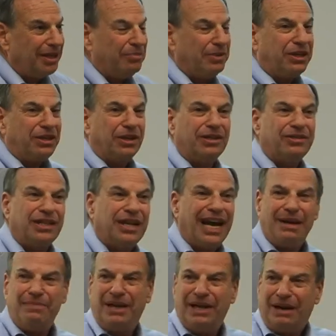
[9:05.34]
Because,
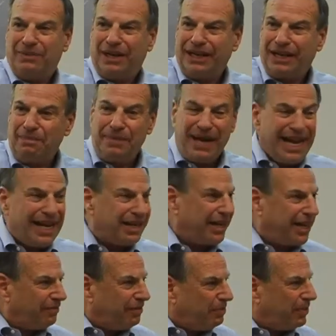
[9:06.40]
I'm like a magnet.
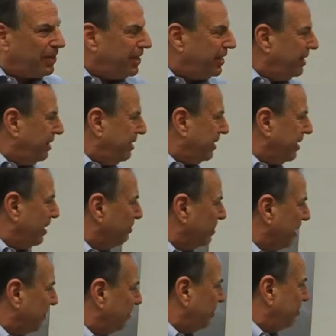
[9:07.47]
Everybody comes
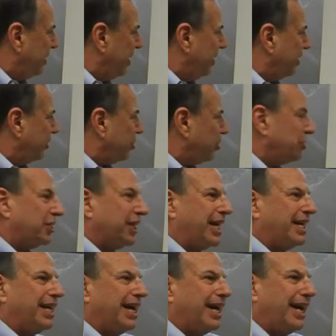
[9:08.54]
up to me, the shoe
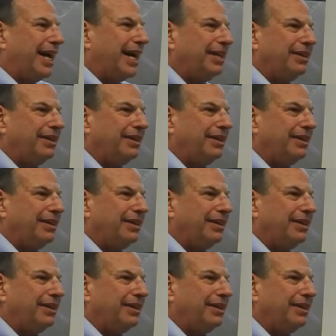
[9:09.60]
shine guy,